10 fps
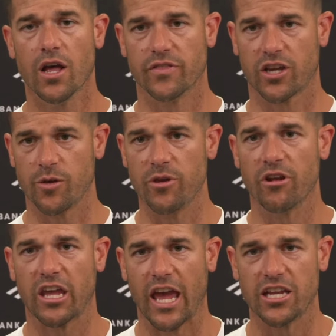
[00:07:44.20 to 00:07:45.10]
the
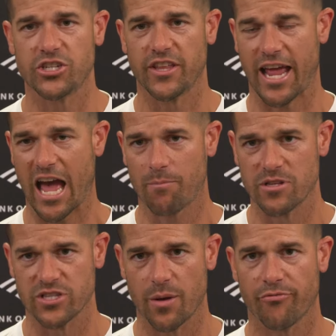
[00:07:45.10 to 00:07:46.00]
communication that
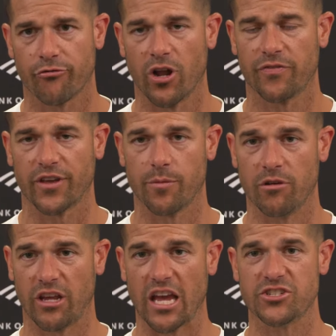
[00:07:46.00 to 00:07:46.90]
happens up front, the
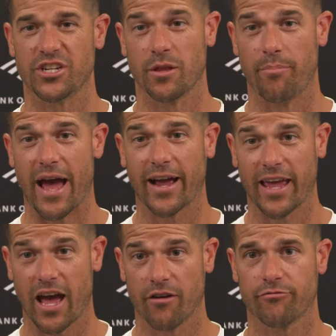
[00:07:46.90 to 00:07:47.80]
communication in the back
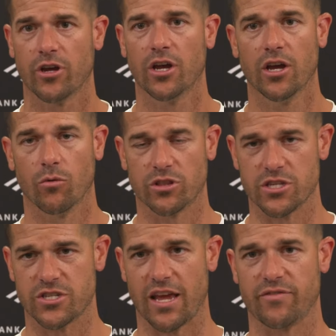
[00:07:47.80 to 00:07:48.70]
half with
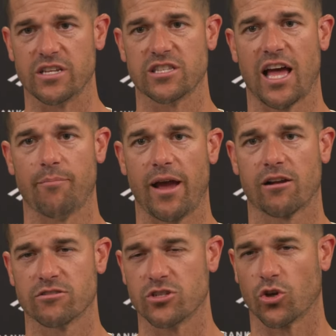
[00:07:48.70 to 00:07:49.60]
the safeties,
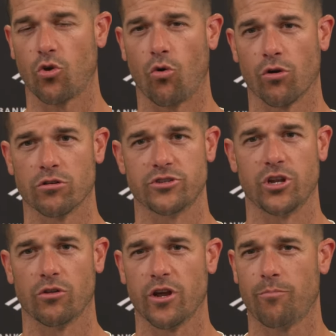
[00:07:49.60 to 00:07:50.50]
linebackers, and the corners,
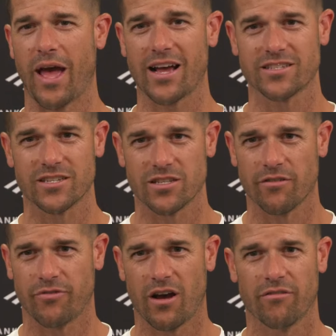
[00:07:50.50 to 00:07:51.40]
you know, they're passing
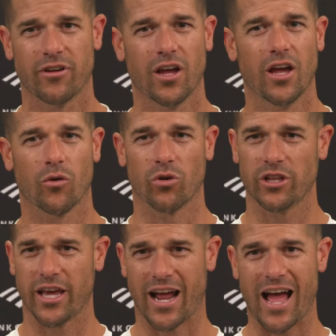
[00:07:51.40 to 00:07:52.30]
stuff off
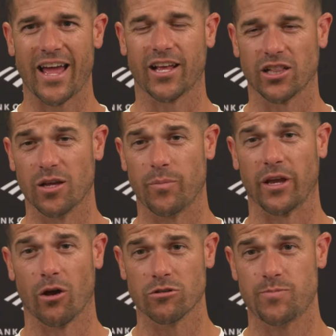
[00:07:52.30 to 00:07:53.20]
really at a high clip.
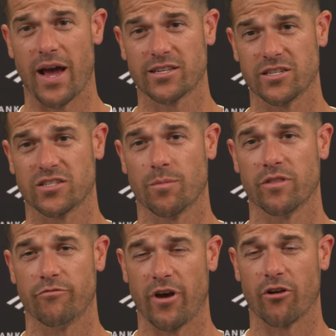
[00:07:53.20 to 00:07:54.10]
It goes back to some
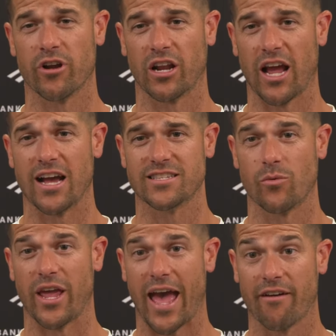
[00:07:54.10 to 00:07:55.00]
of the veteran guys
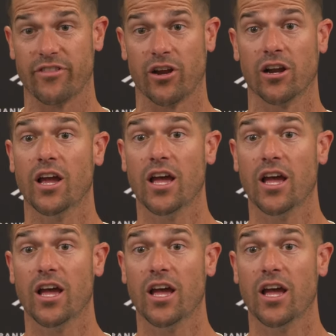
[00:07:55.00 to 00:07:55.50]
that we have there